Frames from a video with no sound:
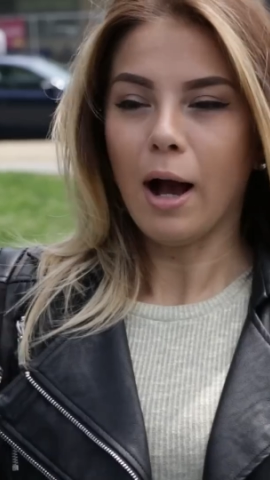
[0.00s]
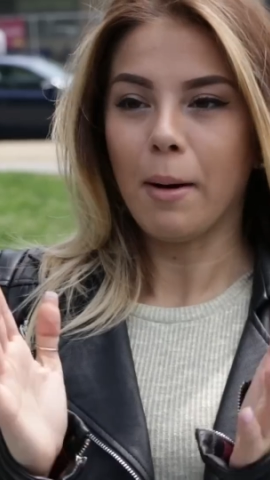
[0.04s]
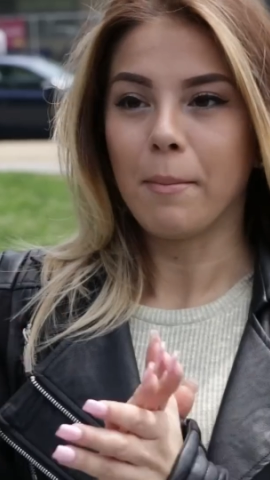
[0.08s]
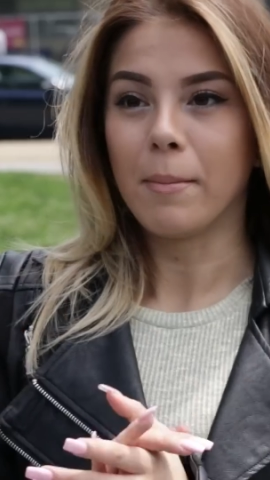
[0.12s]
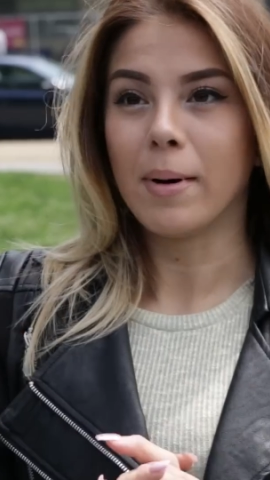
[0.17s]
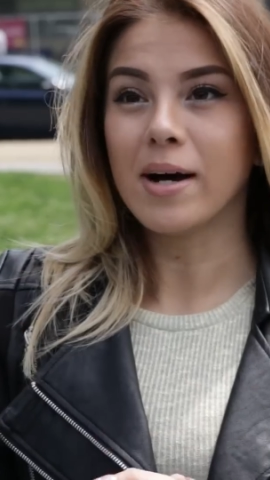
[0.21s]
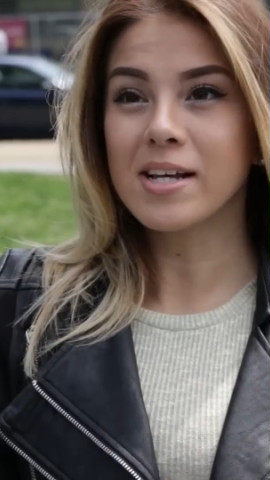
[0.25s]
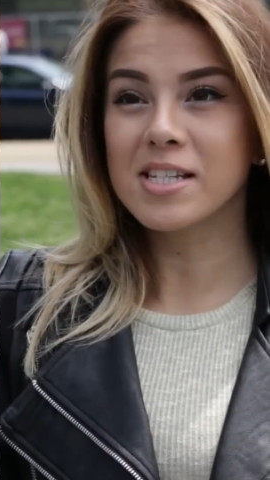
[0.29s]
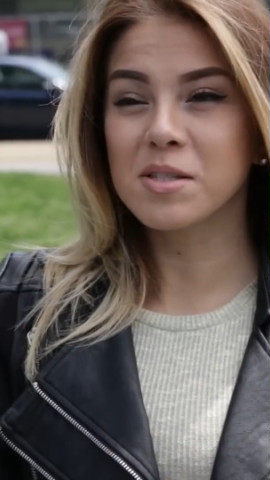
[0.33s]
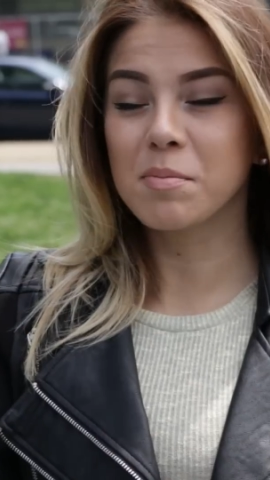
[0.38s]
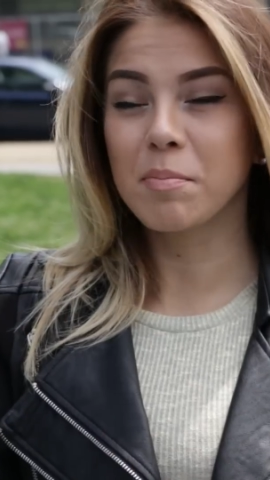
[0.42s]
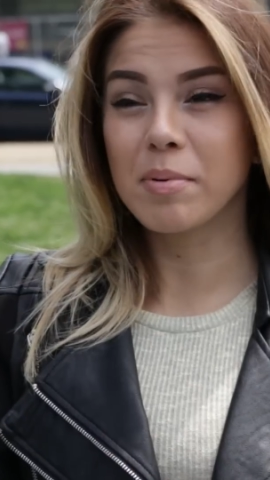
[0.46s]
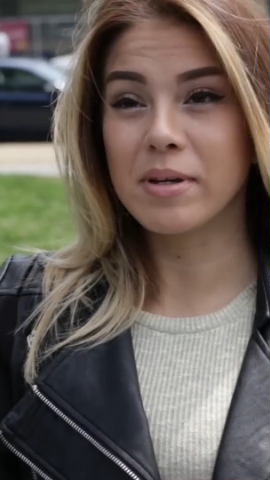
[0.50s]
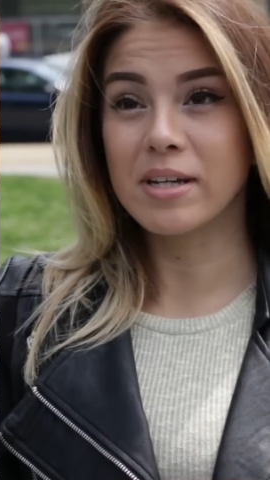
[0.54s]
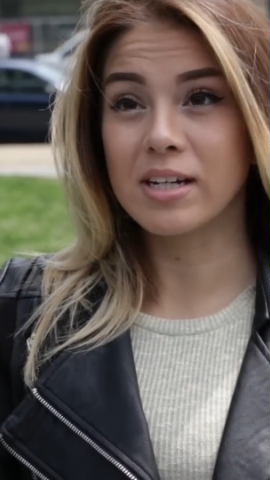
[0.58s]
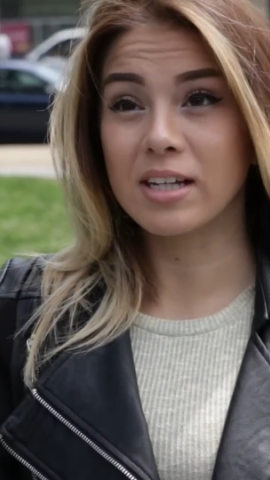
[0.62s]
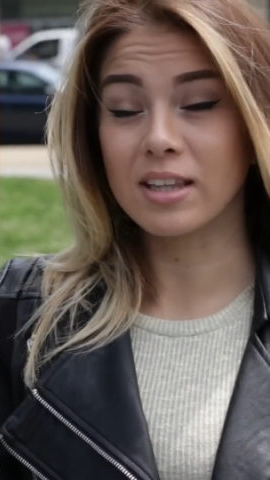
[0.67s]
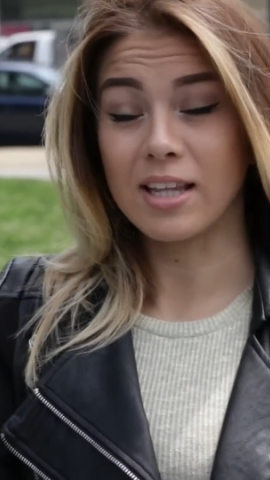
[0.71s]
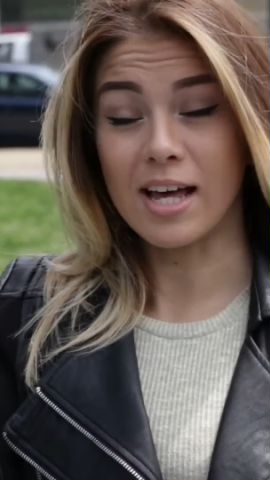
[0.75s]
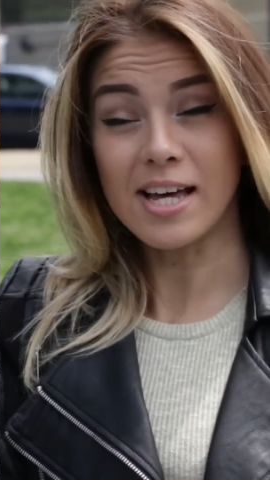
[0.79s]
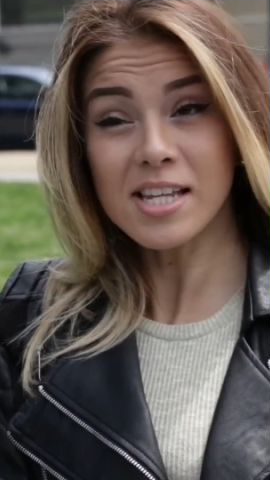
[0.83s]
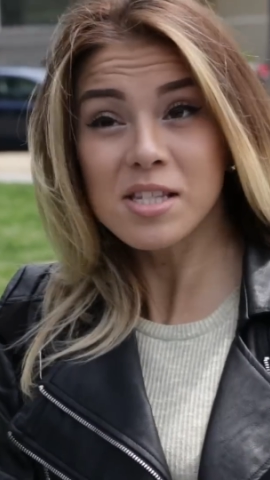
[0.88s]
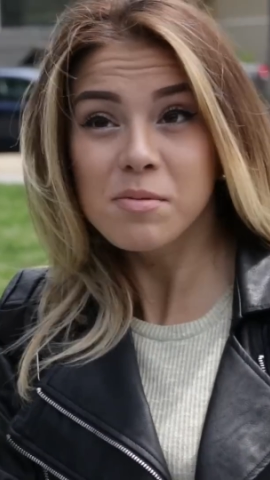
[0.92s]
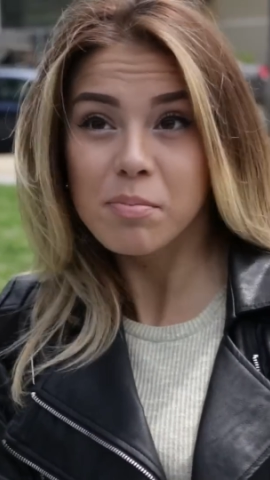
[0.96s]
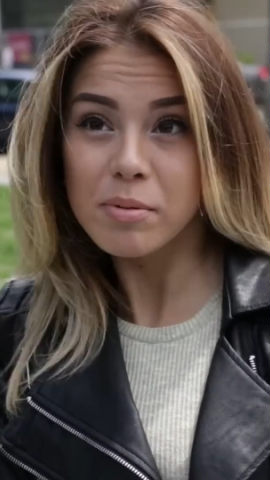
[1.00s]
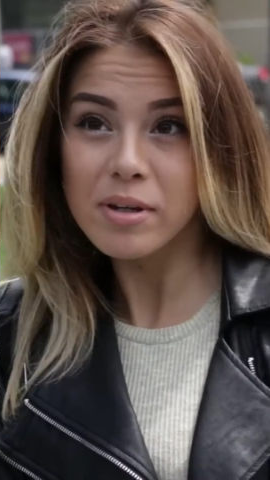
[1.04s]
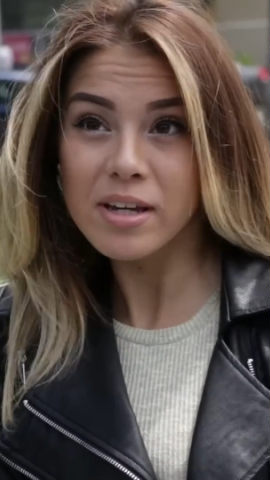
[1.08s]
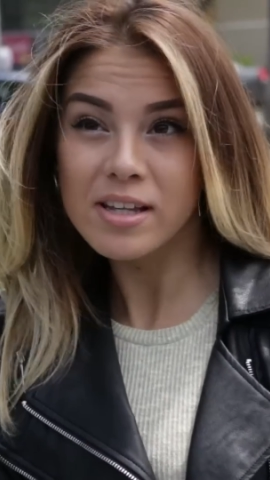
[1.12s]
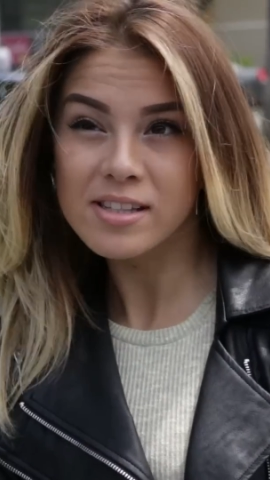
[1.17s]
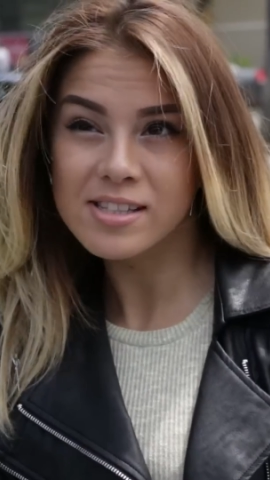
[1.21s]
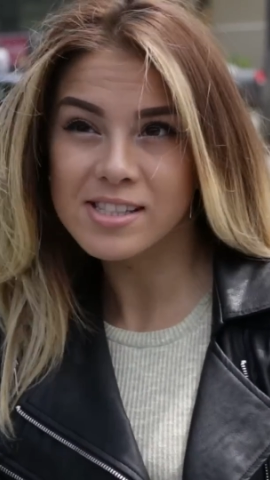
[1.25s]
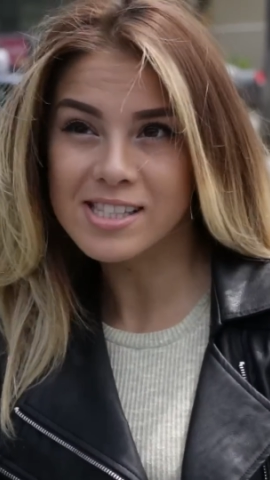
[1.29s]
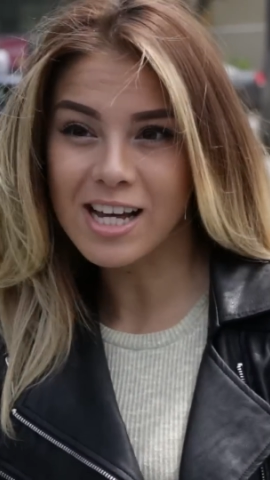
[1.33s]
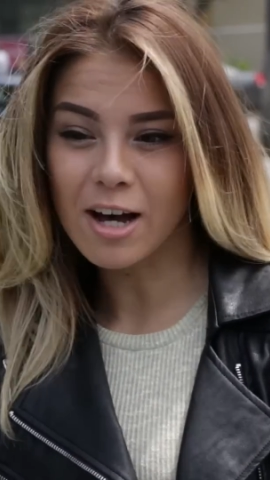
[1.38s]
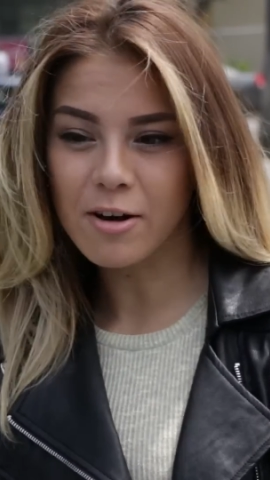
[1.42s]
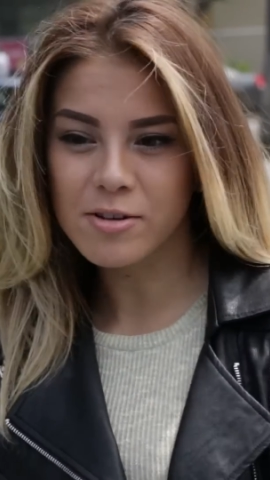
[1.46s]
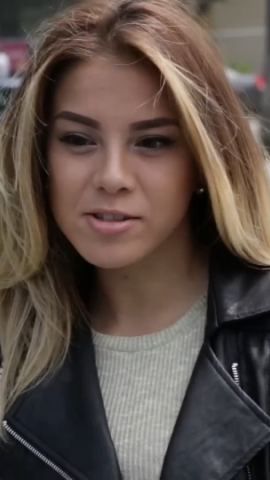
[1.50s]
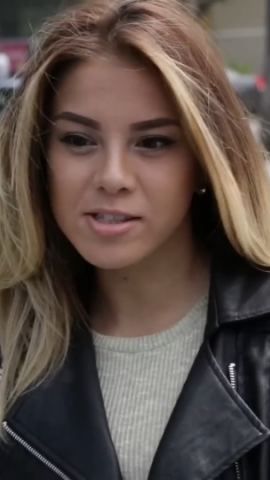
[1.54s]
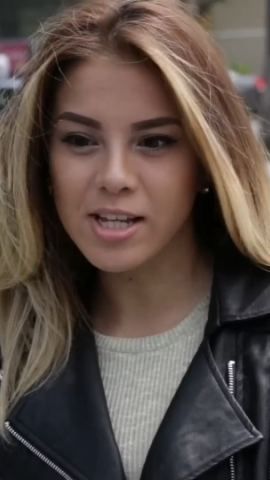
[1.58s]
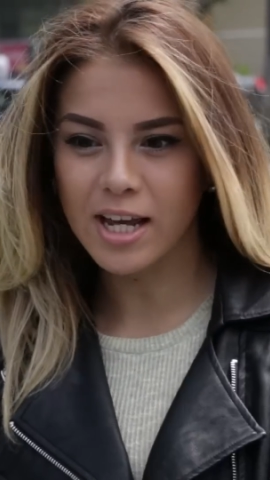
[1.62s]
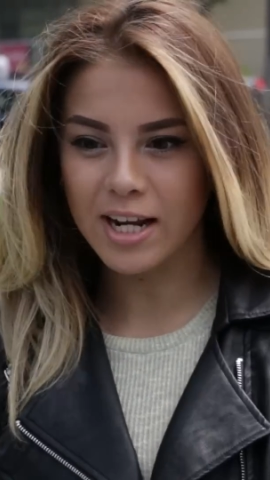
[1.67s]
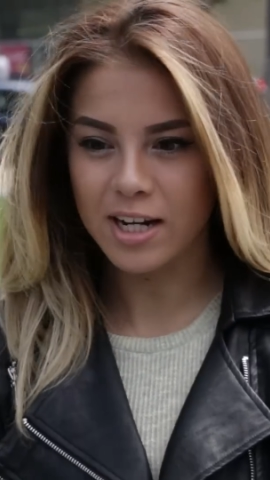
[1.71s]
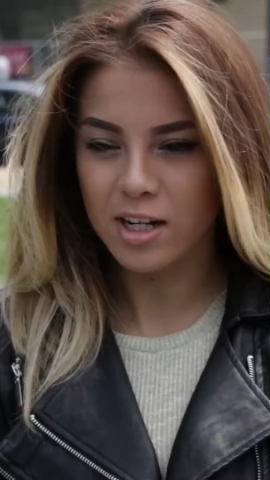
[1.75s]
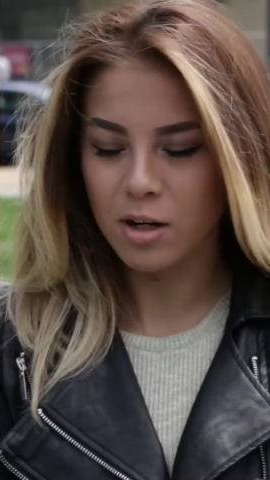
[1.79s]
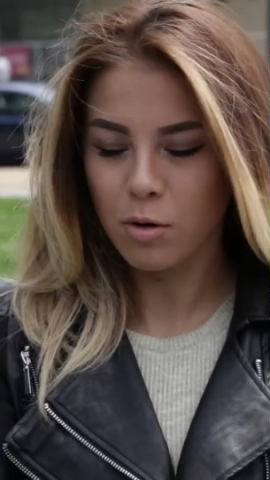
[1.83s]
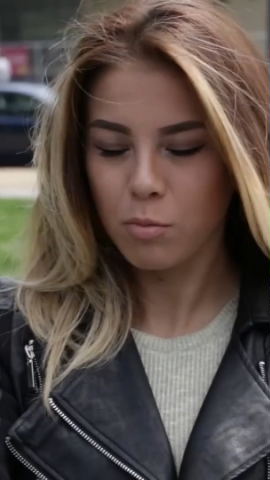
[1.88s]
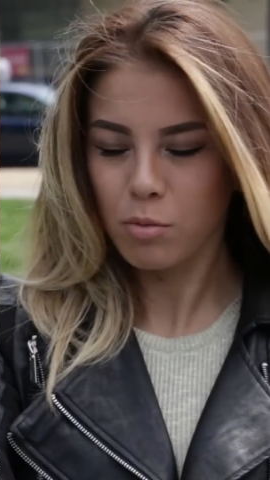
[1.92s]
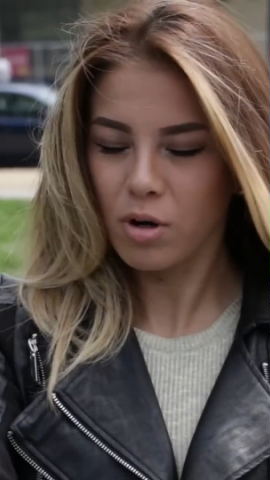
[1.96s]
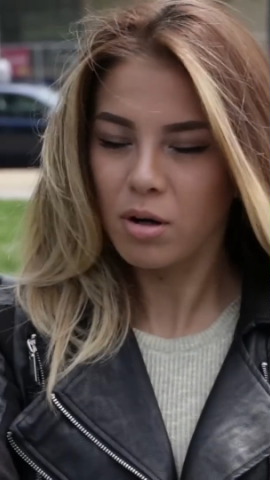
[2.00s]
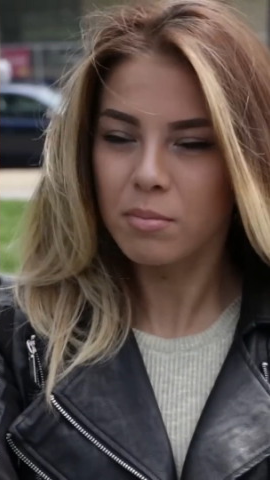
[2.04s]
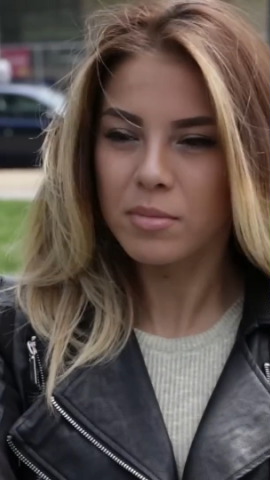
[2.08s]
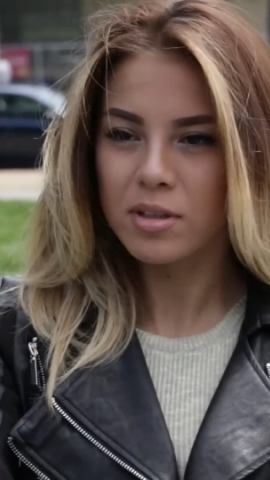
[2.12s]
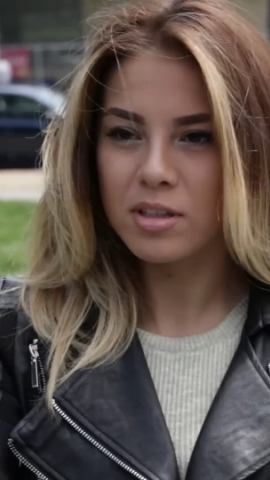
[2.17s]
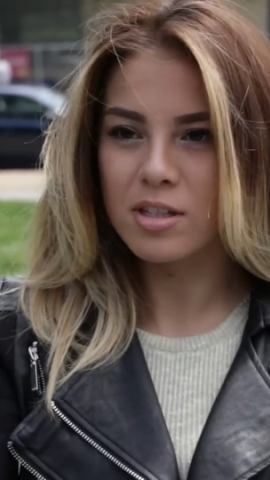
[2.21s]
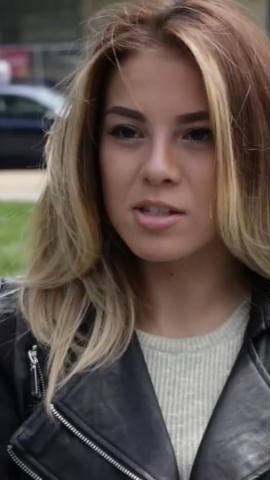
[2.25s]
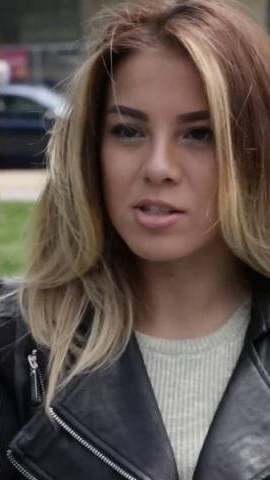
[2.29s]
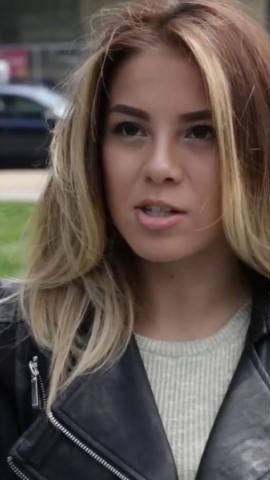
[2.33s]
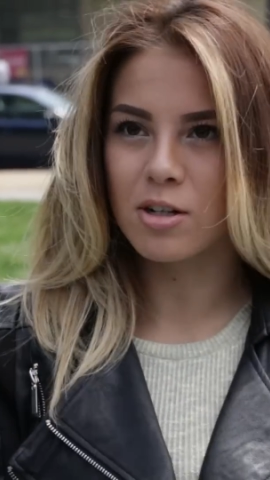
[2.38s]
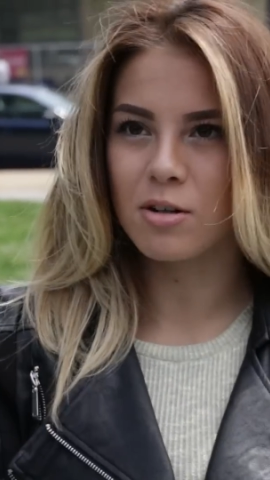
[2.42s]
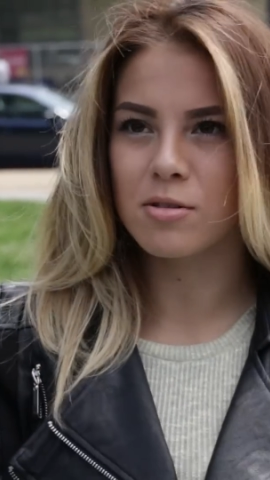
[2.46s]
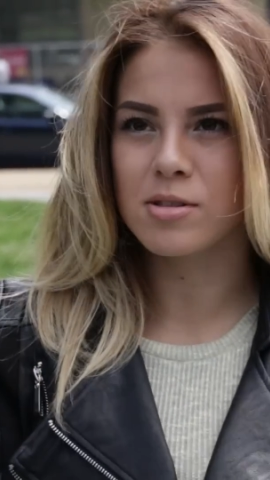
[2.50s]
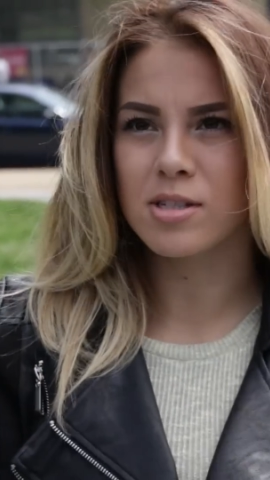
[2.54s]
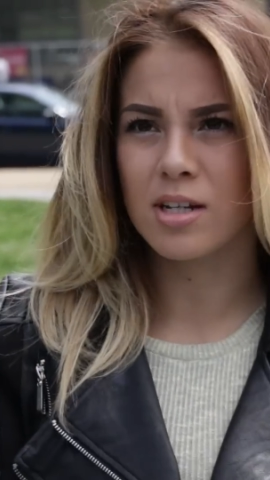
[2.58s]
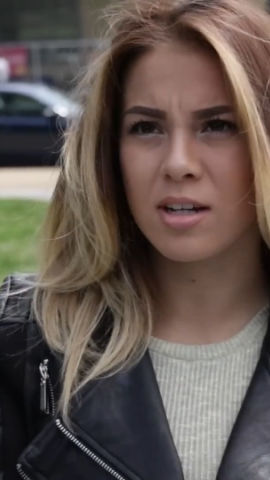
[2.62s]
I must be a lesbian since I was dating a woman this whole